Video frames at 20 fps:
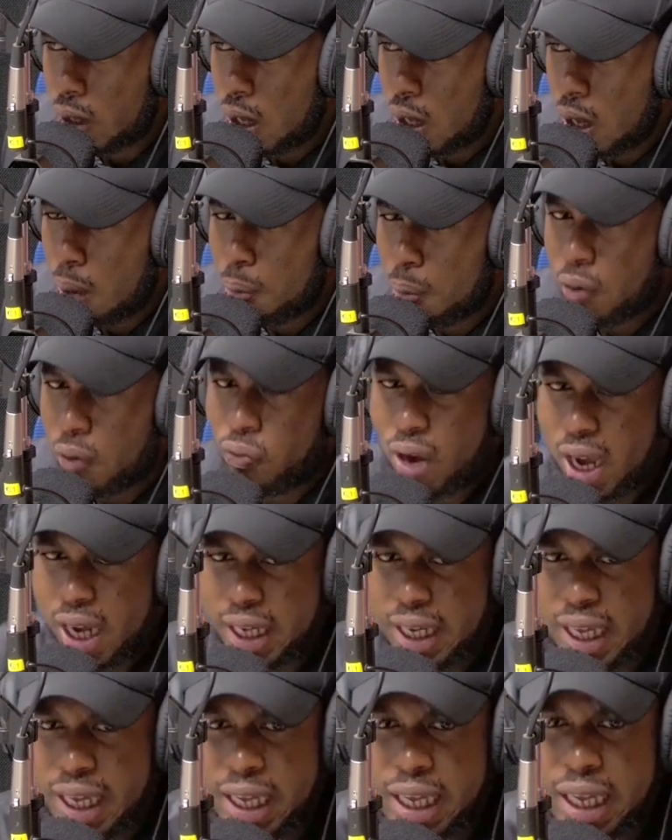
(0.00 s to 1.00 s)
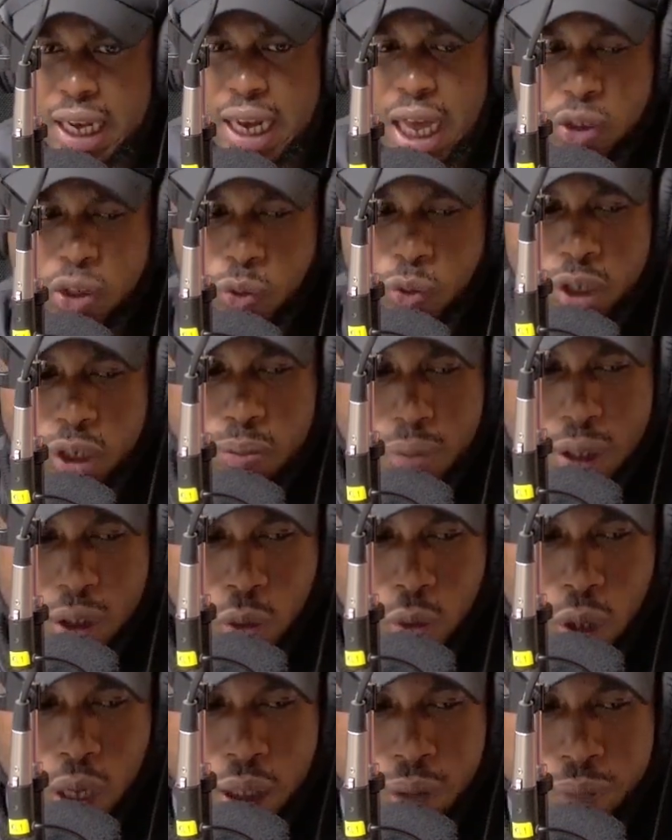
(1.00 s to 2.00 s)
About Friday, last week, but
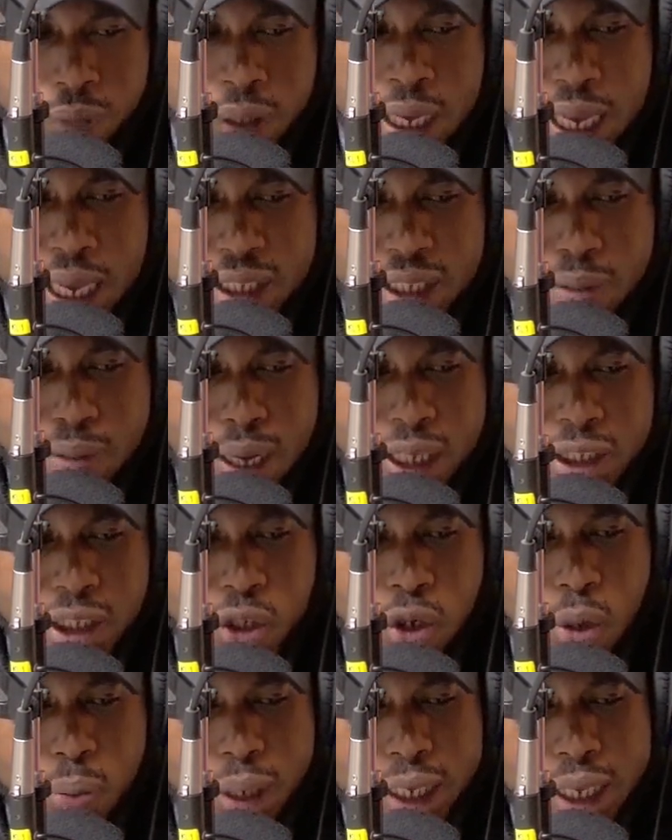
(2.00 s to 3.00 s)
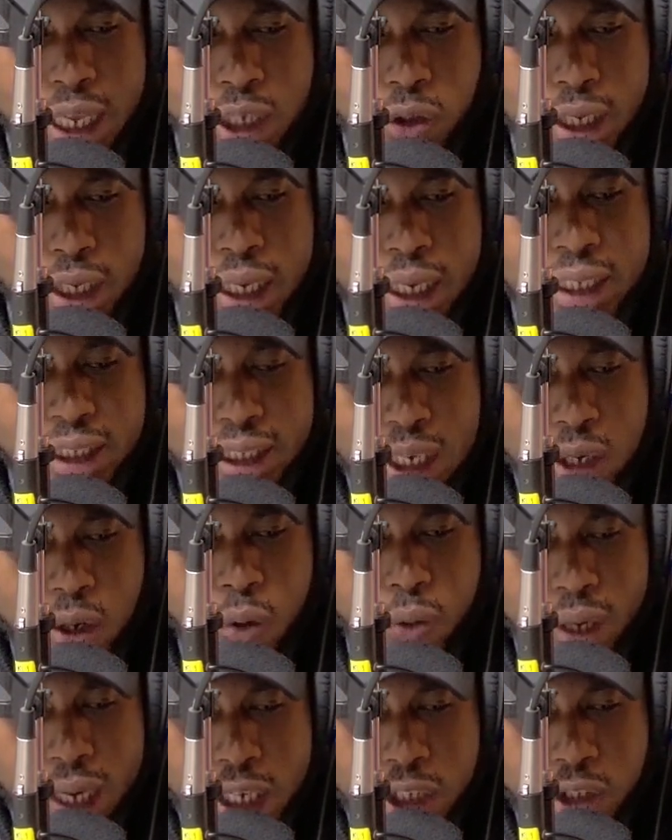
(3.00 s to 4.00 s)
one. He's the manager of communication and external
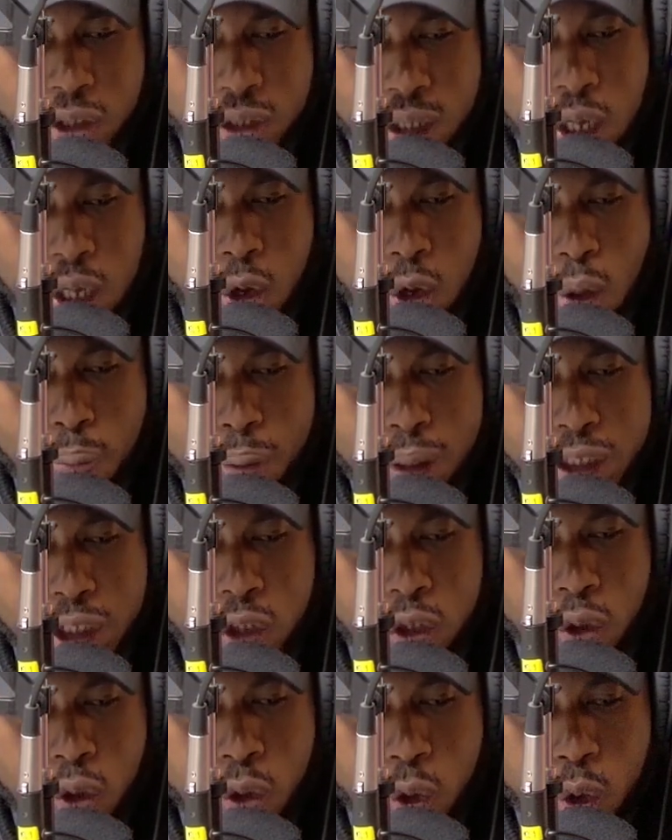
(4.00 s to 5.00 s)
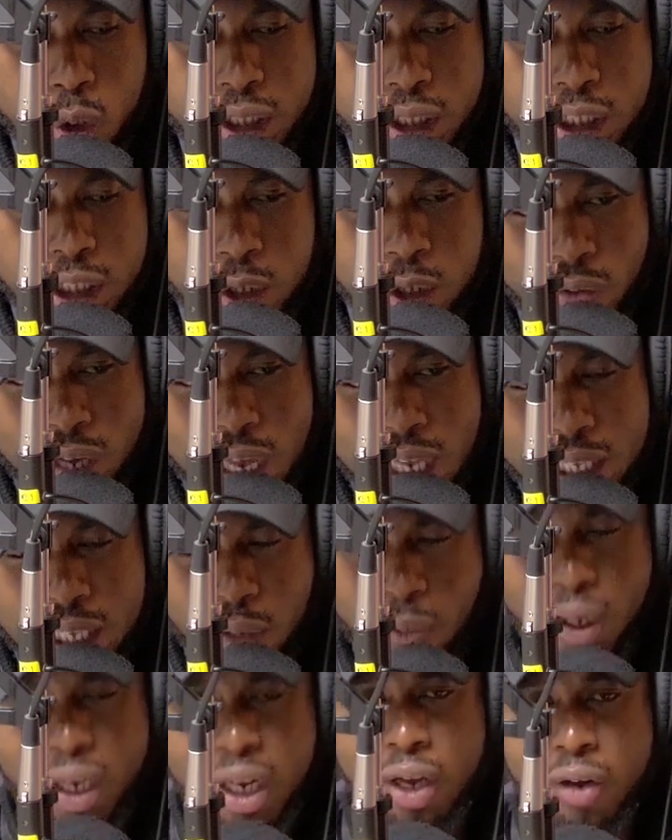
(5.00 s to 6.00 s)
relations at the Competition Authority of Kenya. We
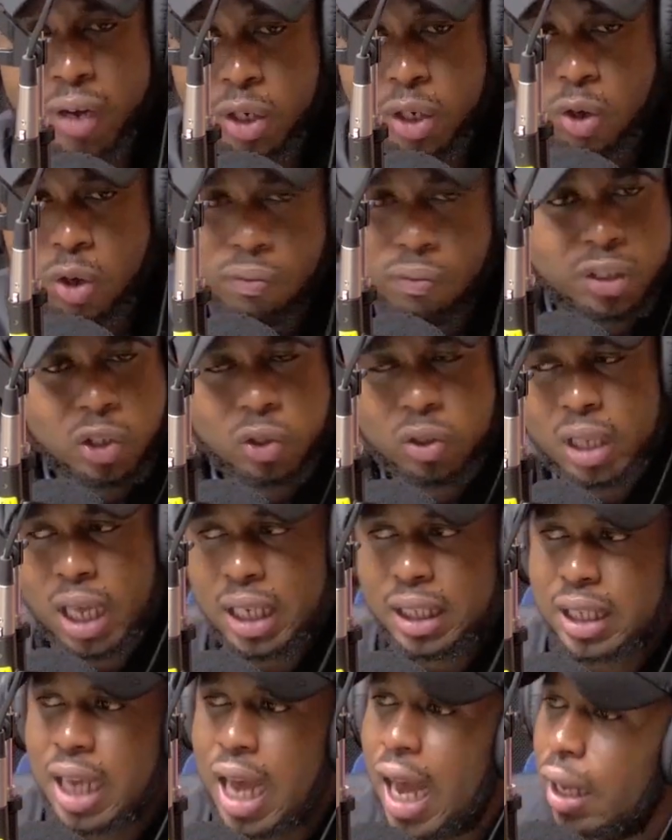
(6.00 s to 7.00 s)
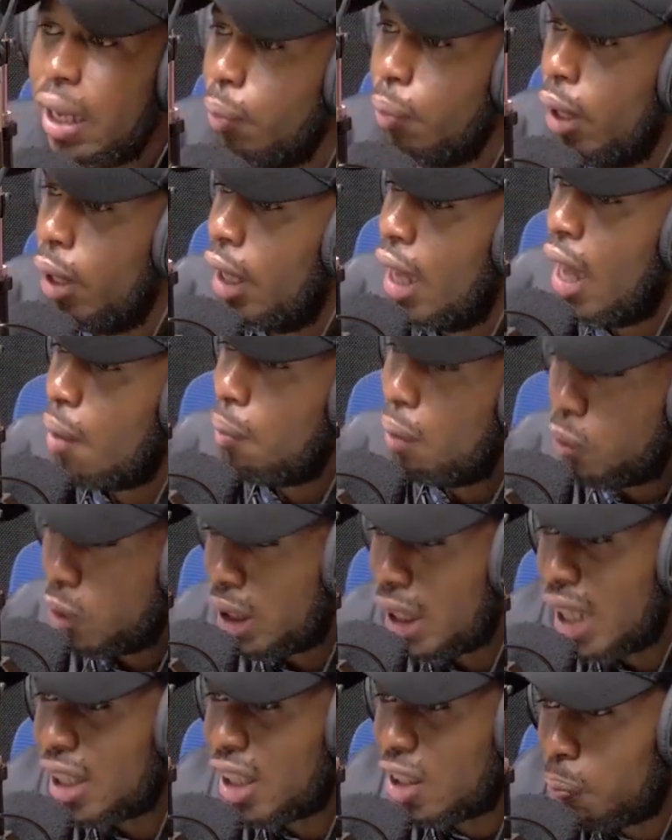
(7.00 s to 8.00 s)
had a great conversation that time, but we
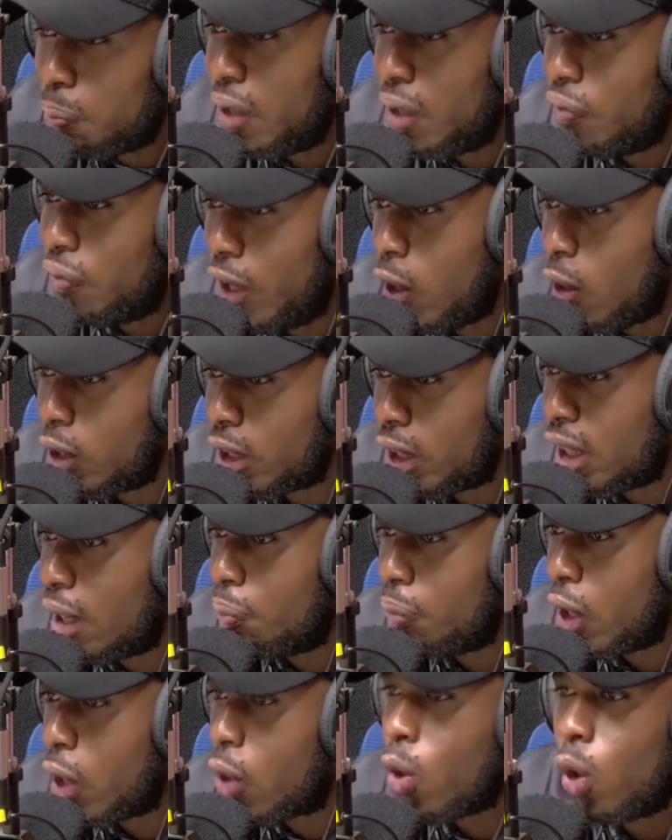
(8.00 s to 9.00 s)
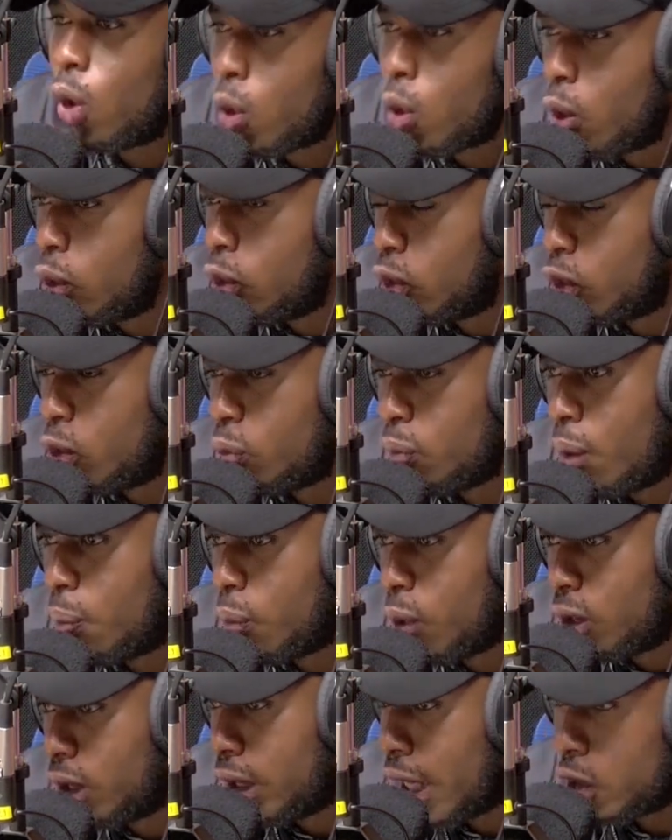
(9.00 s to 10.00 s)
touched briefly on something called consumer
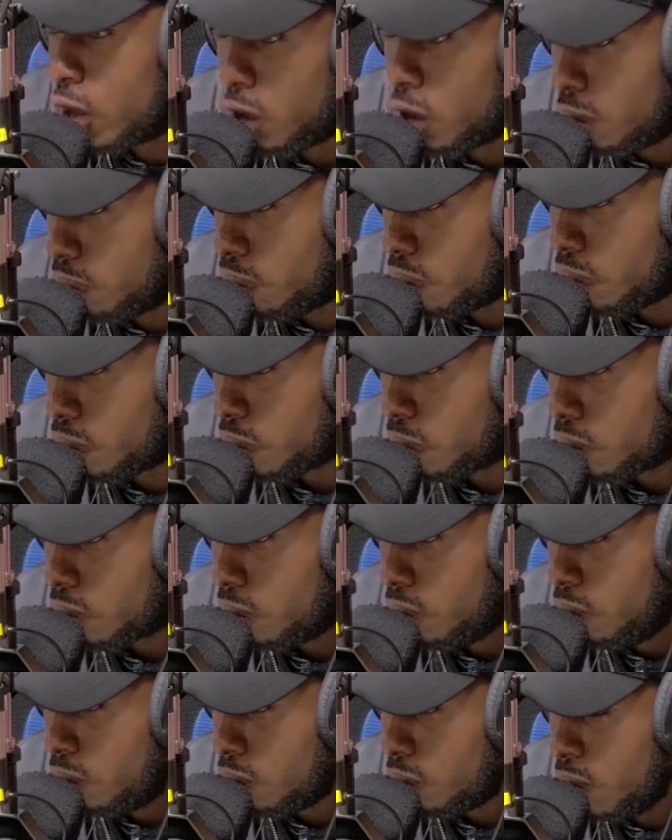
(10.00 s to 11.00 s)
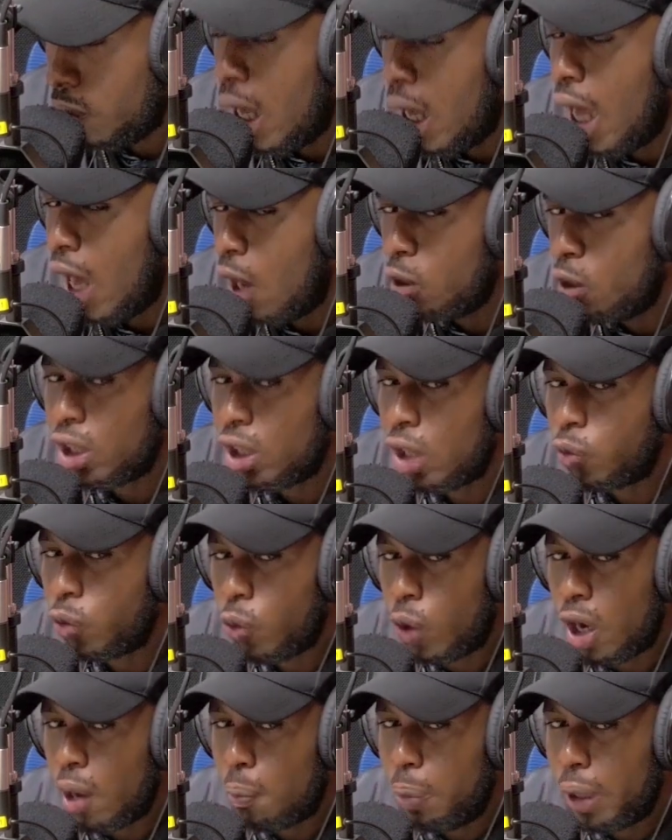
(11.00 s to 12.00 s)
protection. And that's what we want
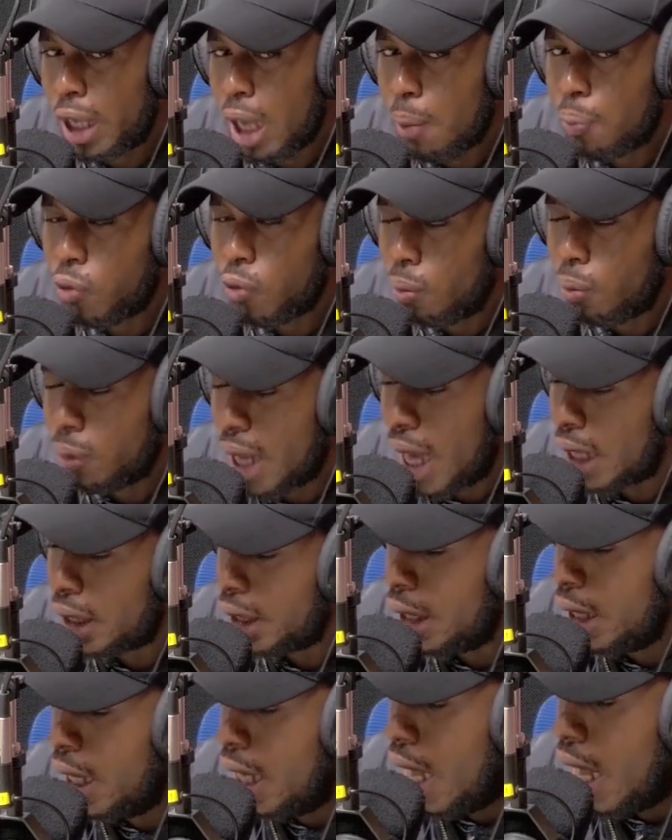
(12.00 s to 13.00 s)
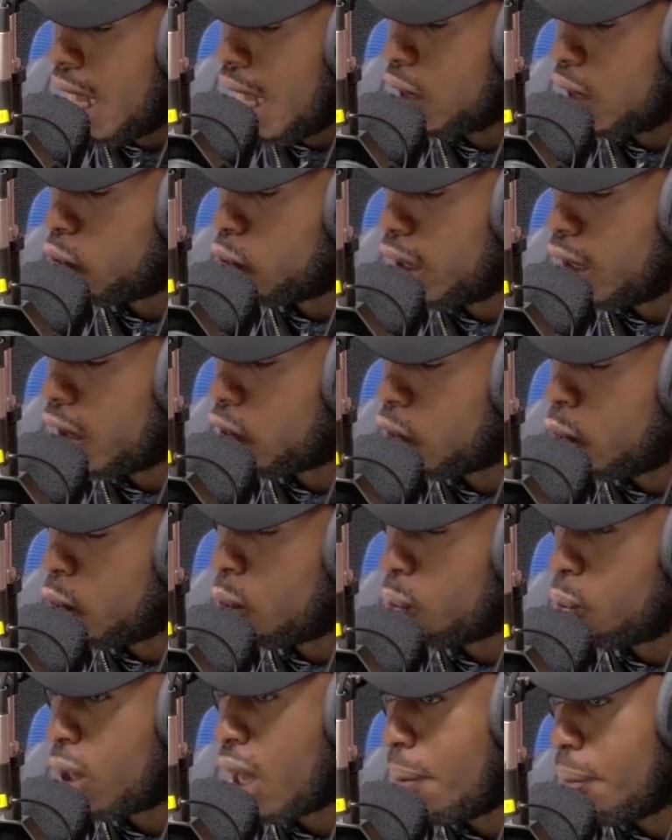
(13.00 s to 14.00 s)
to pick up from that today. So,
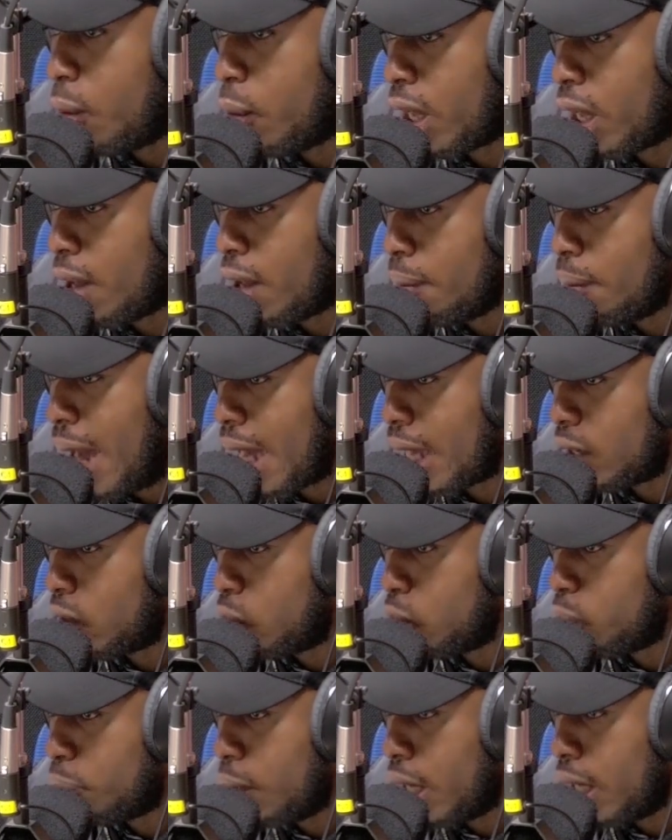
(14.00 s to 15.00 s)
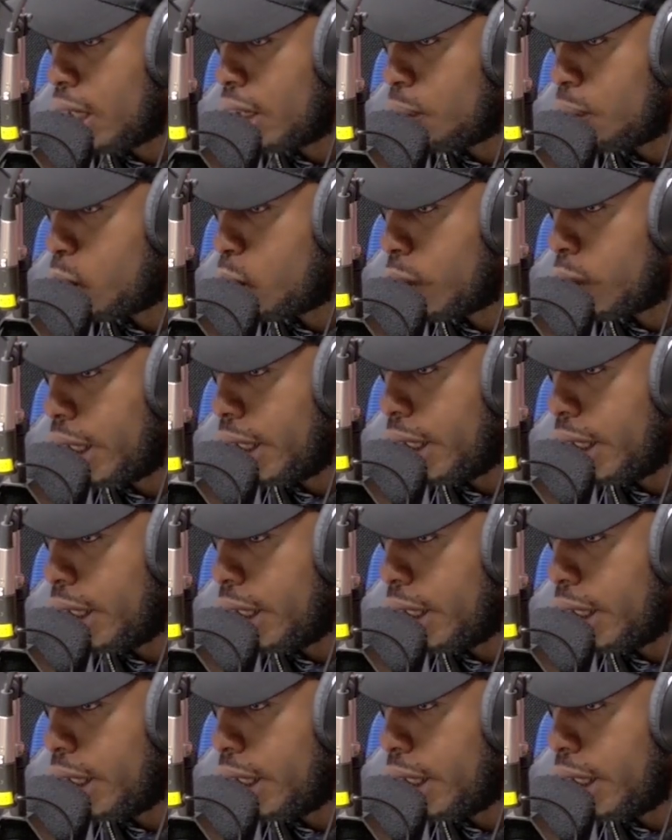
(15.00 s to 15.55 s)
Mugambi, welcome back to Pearl in the Morning.